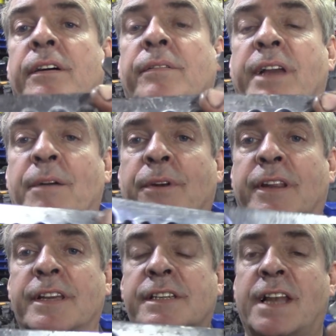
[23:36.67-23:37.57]
We get one of
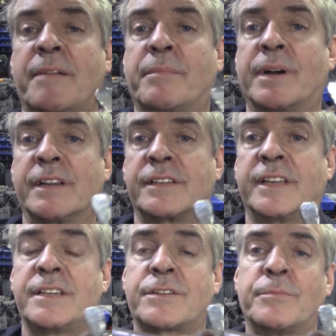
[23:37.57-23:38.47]
these clamp bars, and
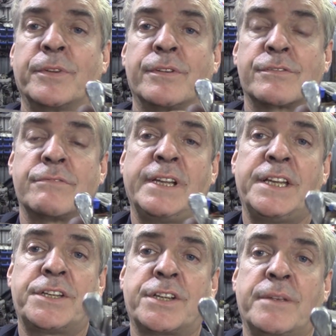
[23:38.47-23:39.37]
these come with those really
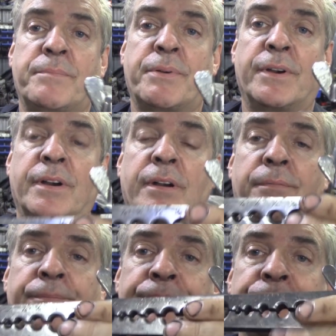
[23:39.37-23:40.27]
cheap
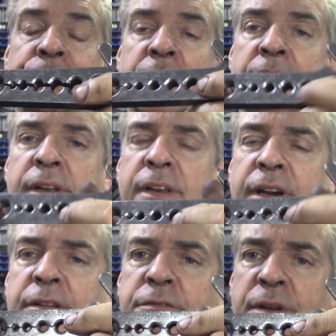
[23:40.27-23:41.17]

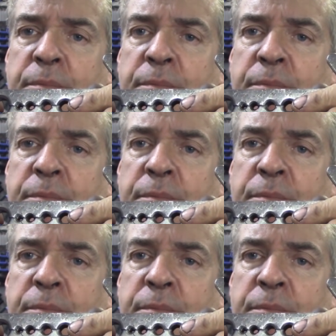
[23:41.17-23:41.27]
how do you say,